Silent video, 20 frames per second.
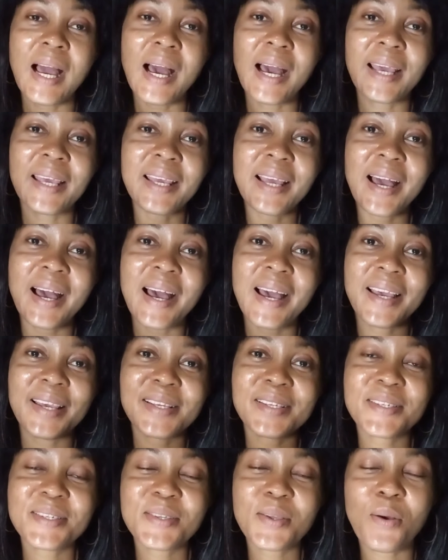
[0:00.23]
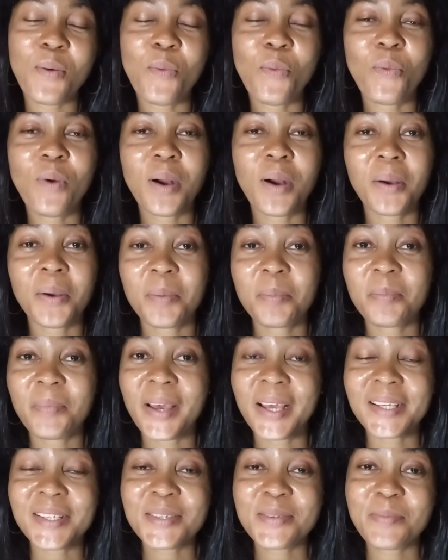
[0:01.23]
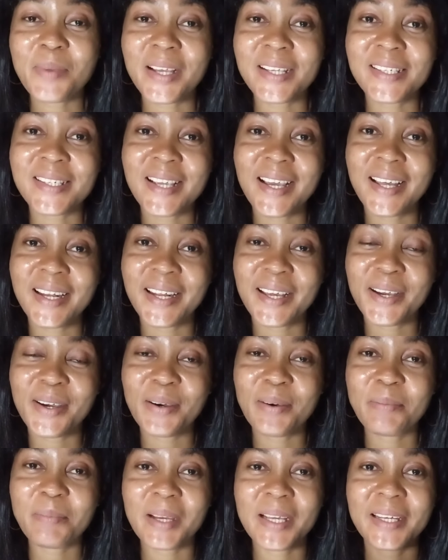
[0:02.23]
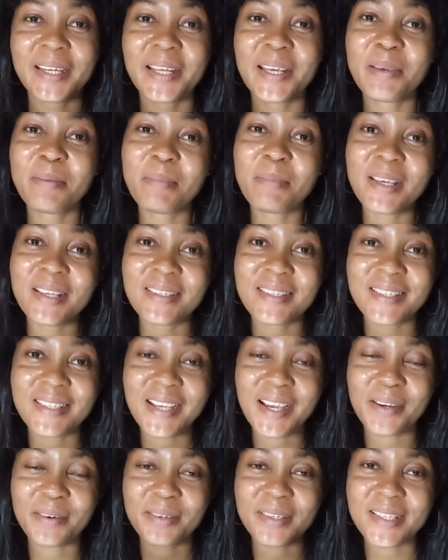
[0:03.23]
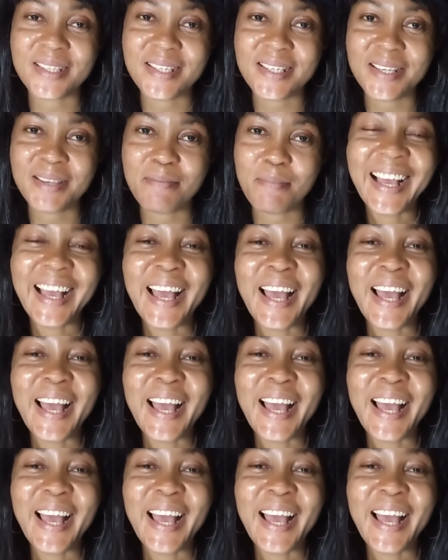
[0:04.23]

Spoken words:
Hi guys, welcome back to my channel. My name is Charity.